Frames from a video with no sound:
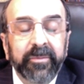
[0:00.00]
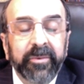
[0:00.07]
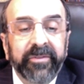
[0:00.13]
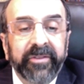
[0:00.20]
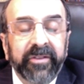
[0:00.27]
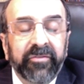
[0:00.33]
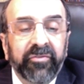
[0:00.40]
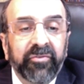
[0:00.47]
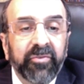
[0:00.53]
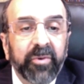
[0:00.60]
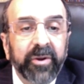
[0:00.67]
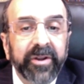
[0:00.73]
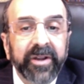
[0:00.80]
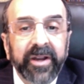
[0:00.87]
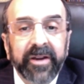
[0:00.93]
was
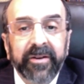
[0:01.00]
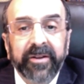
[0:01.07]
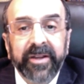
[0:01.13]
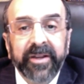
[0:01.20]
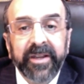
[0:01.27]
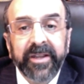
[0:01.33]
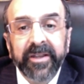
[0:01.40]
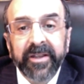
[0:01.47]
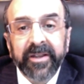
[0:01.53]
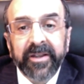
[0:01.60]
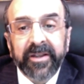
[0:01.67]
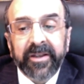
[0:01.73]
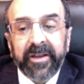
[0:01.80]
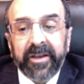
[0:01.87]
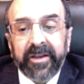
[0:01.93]
extraordinarily
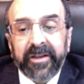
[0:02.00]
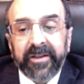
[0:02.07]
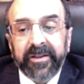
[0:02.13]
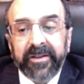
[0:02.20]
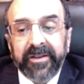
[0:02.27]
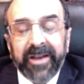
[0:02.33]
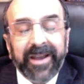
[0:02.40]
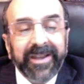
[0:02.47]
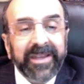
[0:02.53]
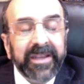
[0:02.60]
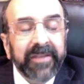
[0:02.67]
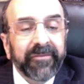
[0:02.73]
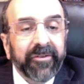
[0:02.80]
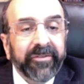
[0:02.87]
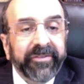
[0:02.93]

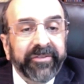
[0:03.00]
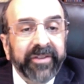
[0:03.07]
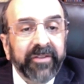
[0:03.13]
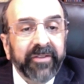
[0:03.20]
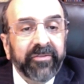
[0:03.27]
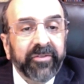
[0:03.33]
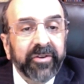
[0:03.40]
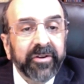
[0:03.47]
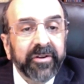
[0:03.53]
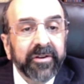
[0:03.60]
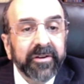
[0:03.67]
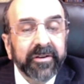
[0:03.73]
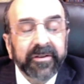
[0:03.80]
naive or sinister,